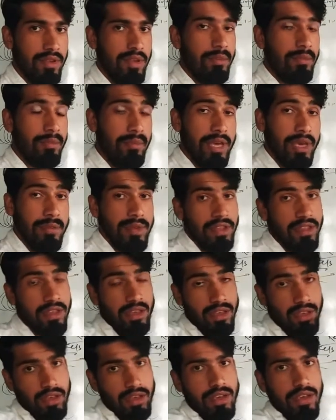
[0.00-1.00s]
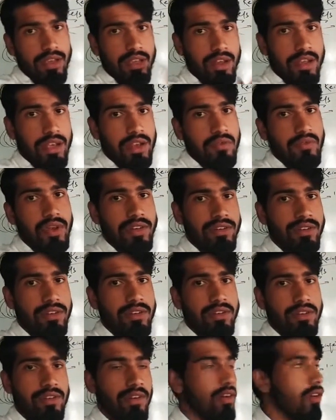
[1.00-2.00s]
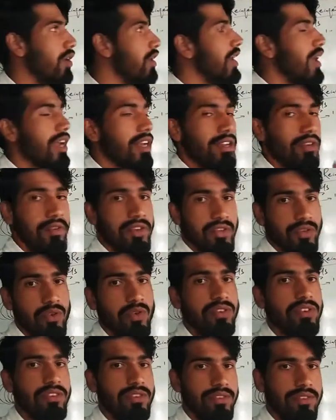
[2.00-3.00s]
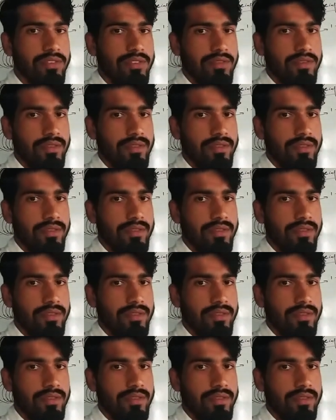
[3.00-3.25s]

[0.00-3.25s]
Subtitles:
Maybe the reinfection or reactivation occurs.